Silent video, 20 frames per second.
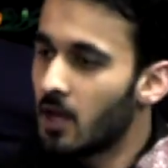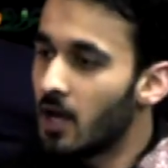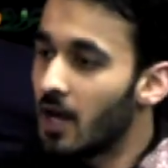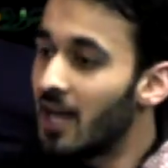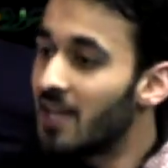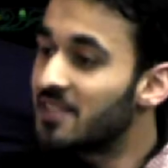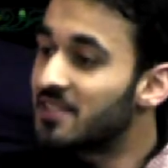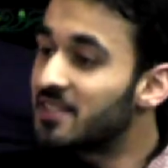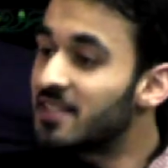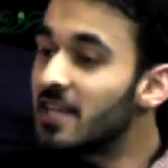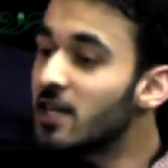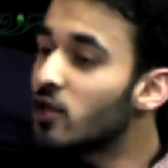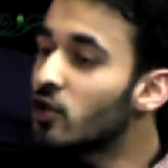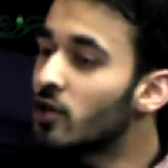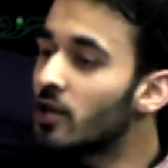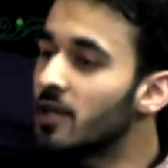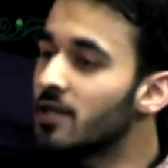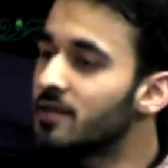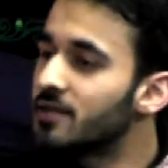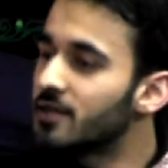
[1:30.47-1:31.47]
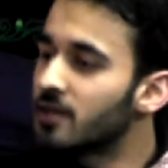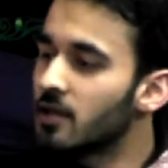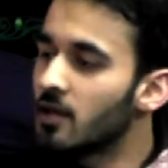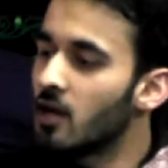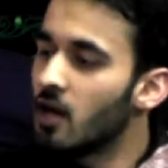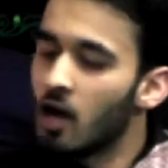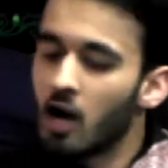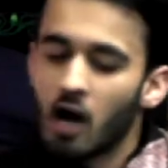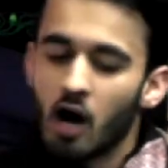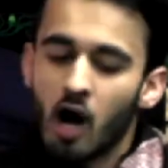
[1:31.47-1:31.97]
A
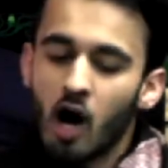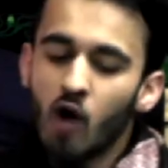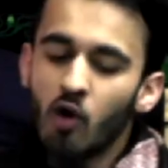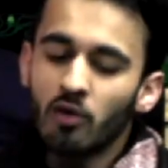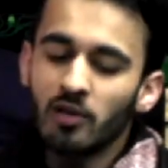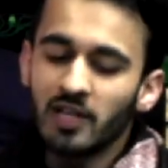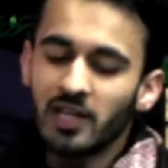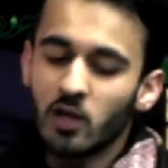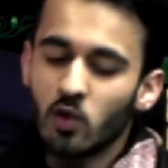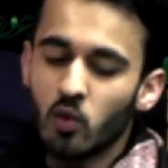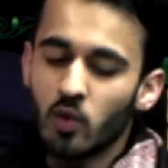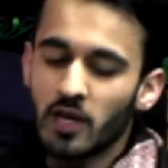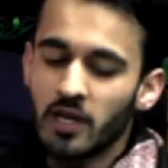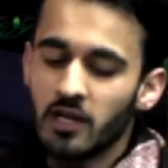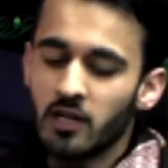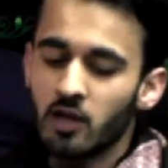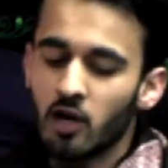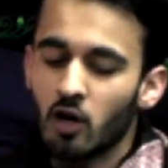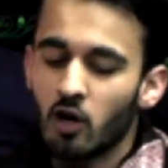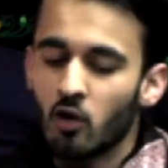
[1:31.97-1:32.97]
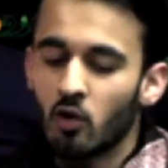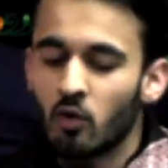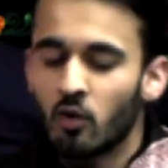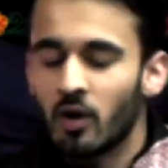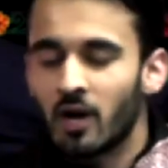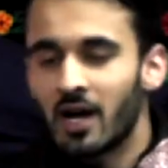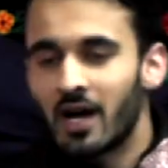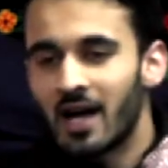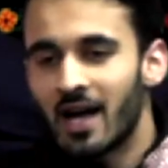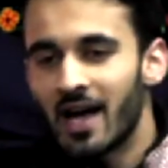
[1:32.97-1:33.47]
secret only we
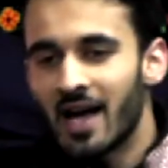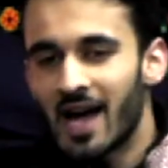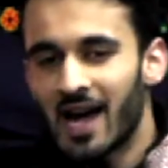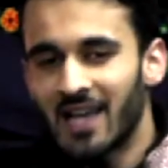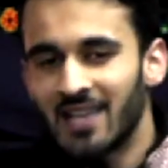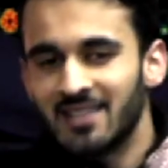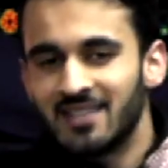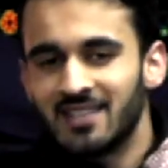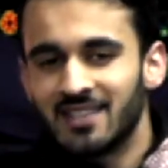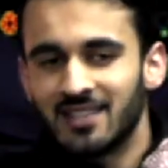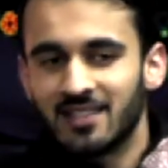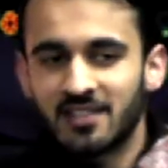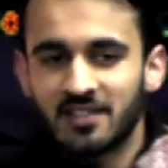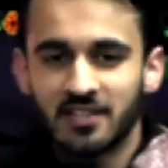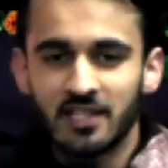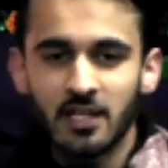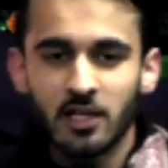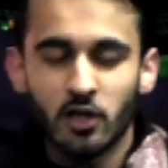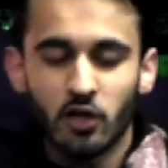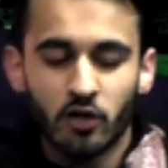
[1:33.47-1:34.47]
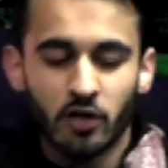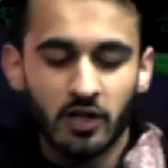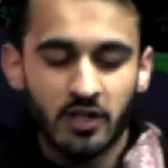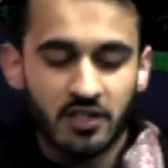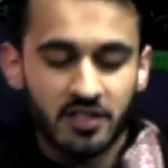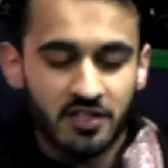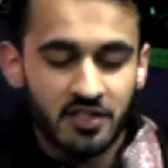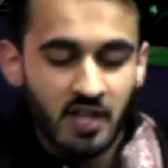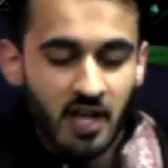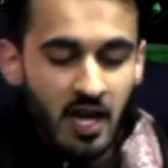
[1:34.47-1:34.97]
know, and in
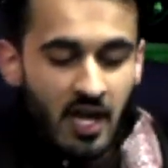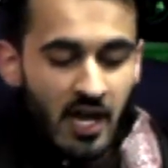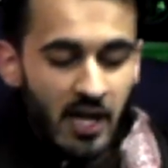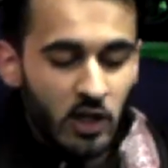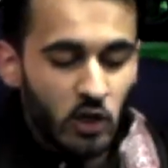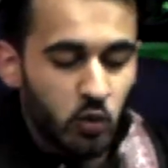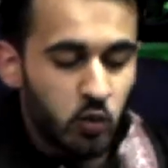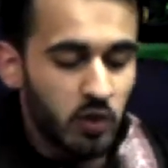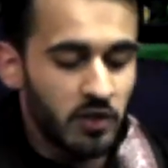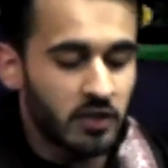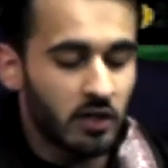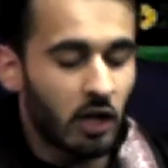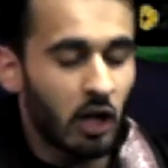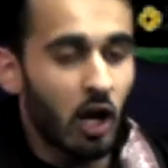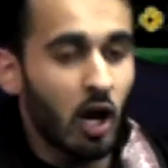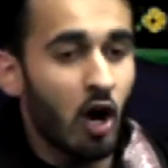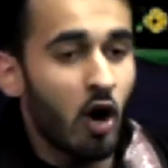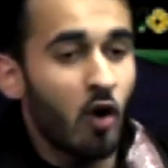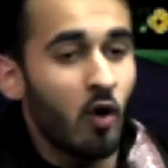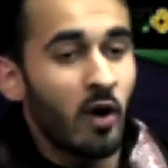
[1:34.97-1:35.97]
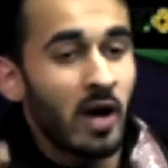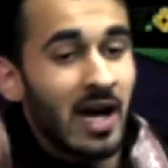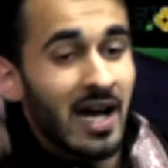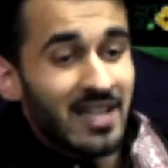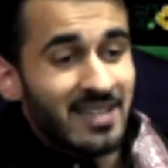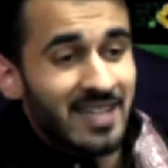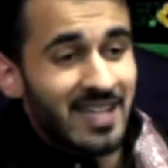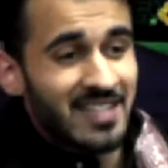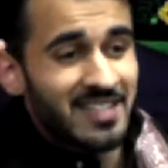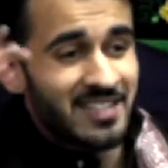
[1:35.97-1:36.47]
secrets it would
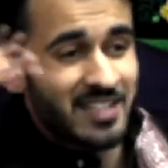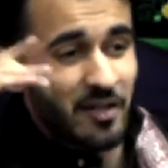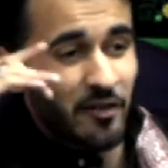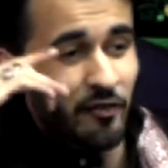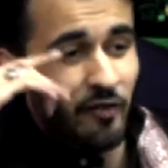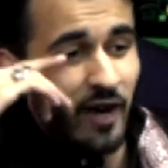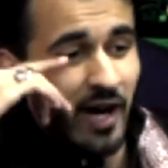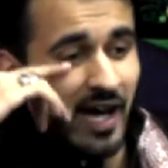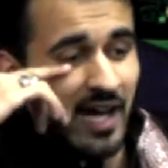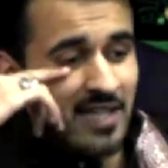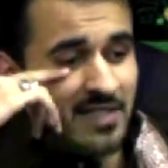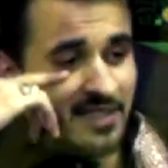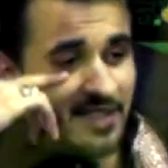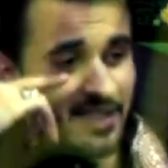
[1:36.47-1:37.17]
glow. Testifies